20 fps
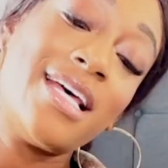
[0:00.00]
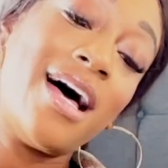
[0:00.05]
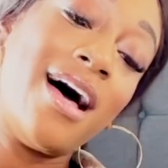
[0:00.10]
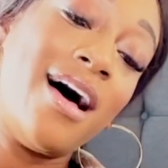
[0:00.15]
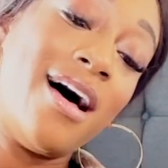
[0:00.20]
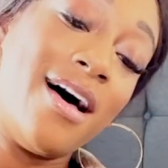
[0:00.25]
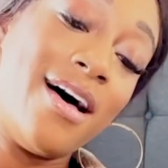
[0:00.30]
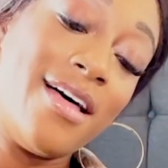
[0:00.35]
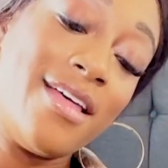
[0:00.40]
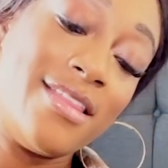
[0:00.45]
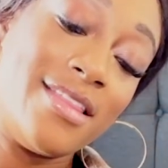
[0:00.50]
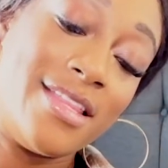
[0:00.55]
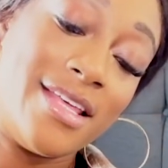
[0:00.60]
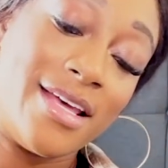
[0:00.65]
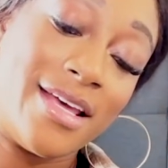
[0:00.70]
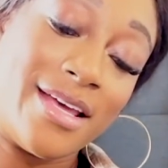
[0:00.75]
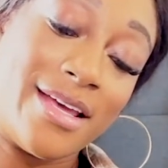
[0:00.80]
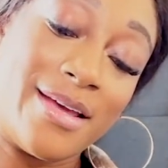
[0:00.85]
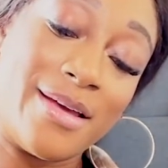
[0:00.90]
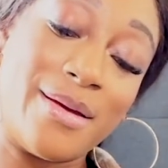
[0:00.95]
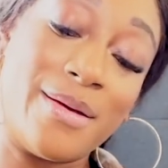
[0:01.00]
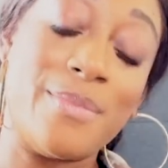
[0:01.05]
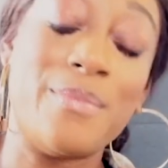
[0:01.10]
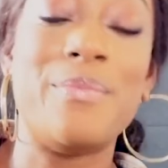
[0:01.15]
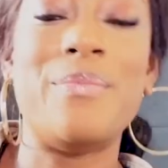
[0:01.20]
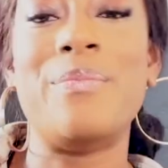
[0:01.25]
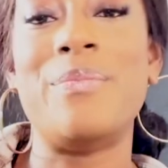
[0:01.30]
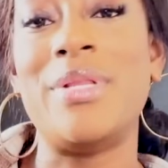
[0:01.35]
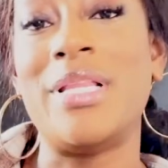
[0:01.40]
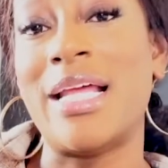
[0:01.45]
are the
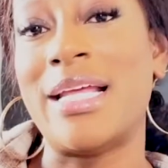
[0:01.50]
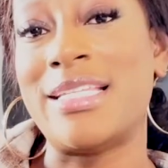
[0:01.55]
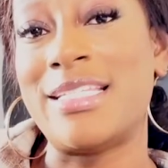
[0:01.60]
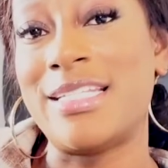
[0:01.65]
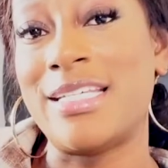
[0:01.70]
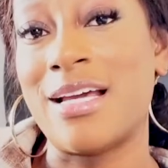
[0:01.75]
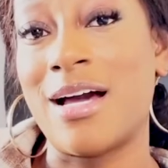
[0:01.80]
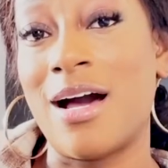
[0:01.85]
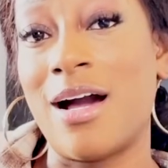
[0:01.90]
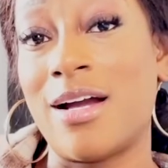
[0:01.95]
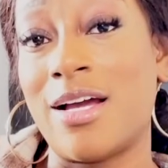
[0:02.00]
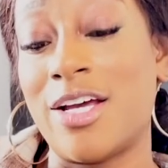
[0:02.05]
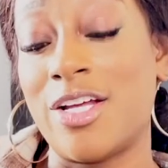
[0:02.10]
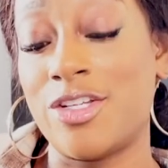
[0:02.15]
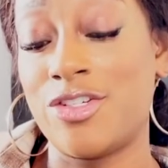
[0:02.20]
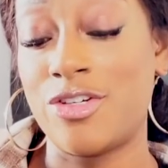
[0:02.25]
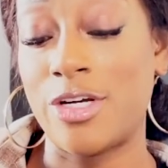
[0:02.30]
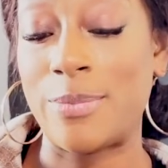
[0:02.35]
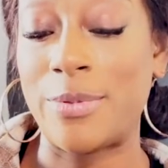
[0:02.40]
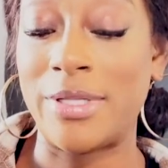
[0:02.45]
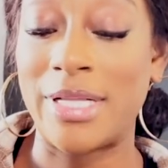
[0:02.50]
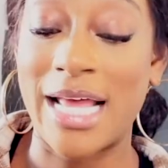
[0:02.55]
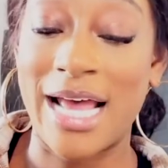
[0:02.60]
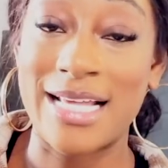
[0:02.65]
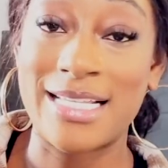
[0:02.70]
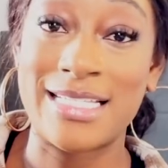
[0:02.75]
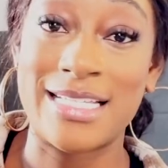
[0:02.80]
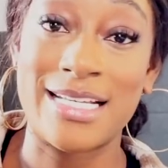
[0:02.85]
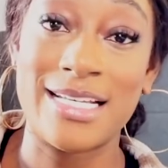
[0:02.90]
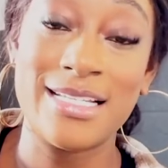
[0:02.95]
Balenciaga Triple
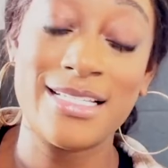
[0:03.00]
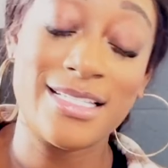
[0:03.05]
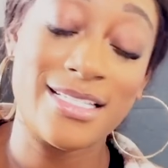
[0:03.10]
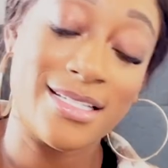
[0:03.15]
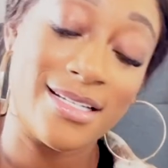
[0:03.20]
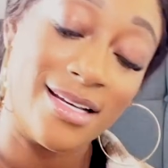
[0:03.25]
S's.